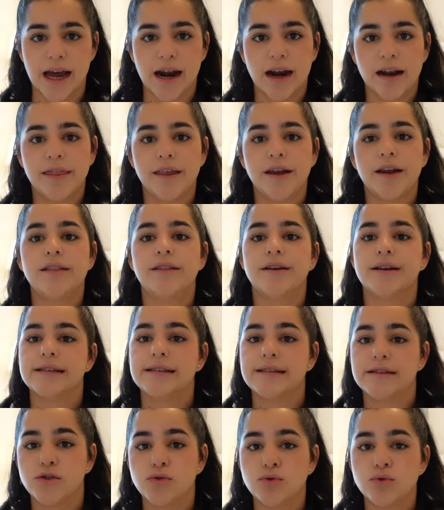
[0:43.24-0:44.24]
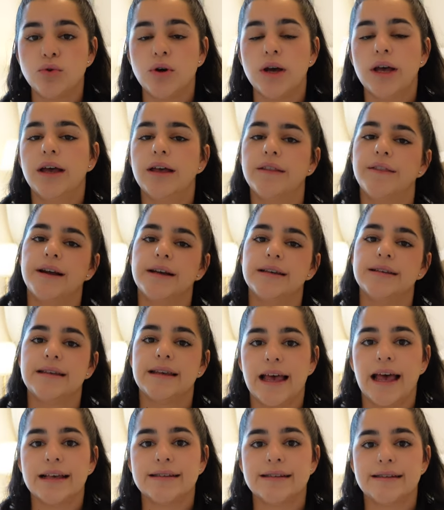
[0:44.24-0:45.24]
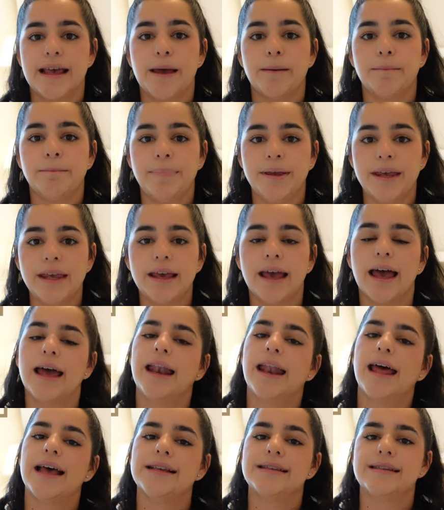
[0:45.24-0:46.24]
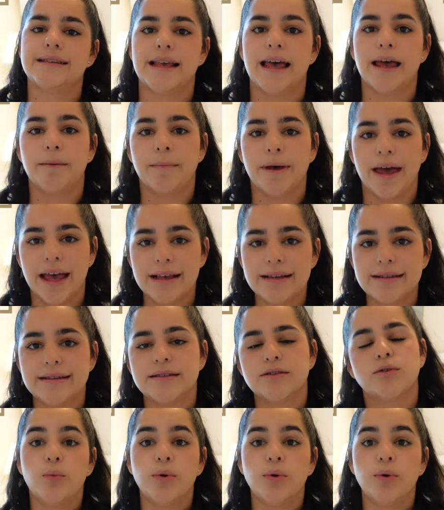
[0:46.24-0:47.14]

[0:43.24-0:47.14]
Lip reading: are there? There's two. There's SMP and SMS,